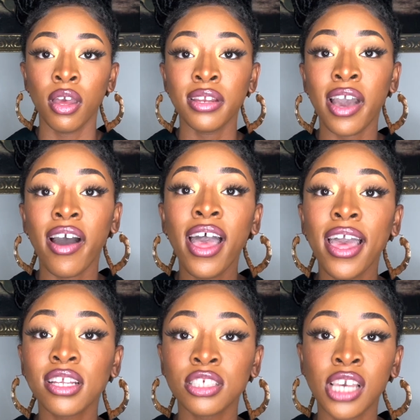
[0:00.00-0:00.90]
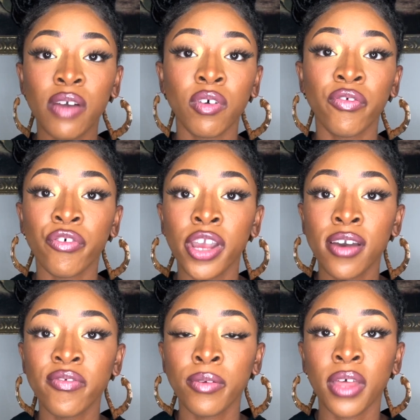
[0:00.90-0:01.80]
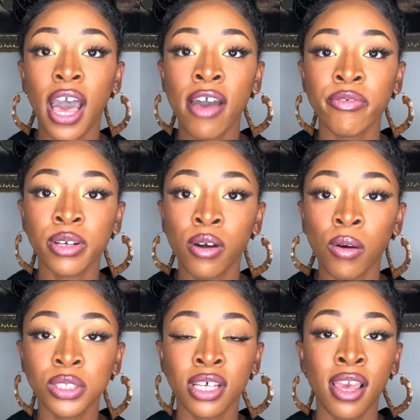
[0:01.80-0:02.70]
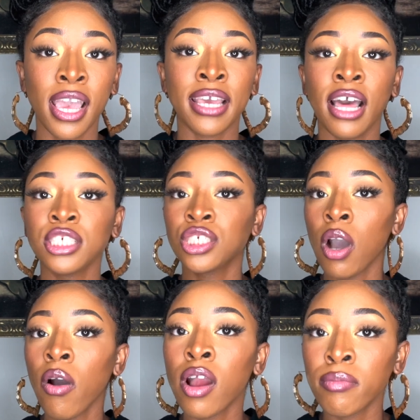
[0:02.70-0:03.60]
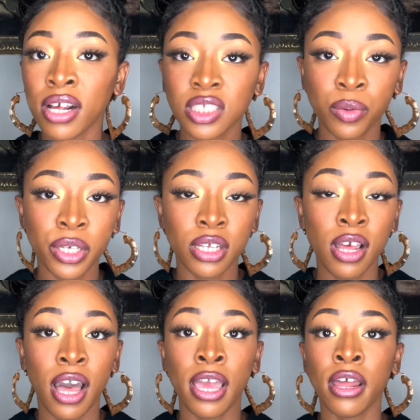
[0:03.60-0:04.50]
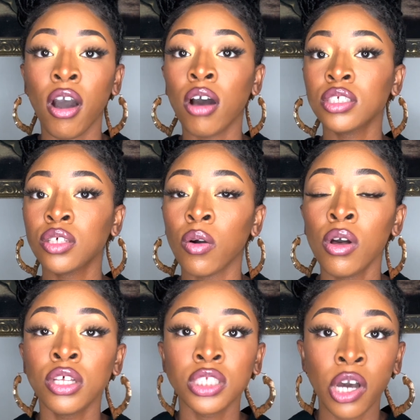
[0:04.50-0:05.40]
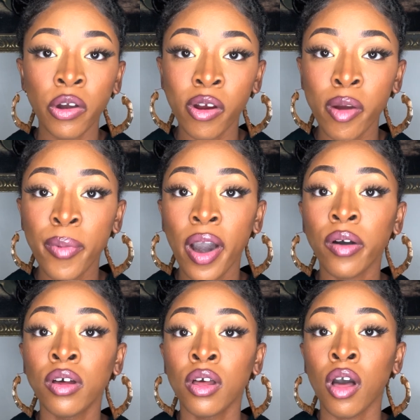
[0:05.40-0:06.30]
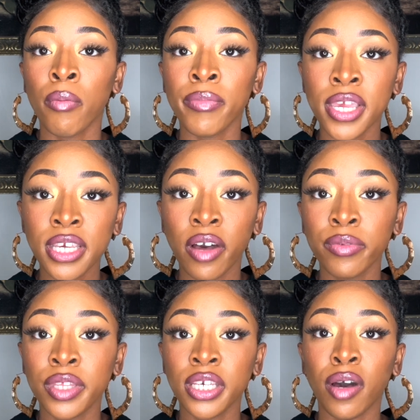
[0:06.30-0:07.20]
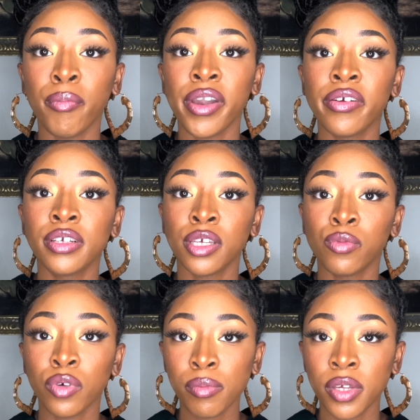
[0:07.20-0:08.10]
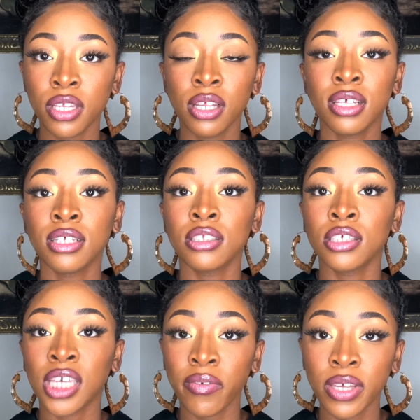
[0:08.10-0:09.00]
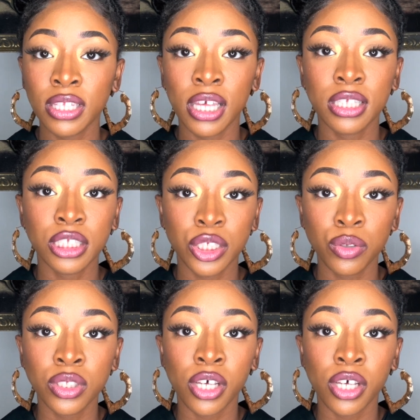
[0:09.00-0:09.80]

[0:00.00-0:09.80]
Now, I actually have a friend from the Ivory Coast, and I showed her my tweet, and I also told her about many of the American women giving the excuse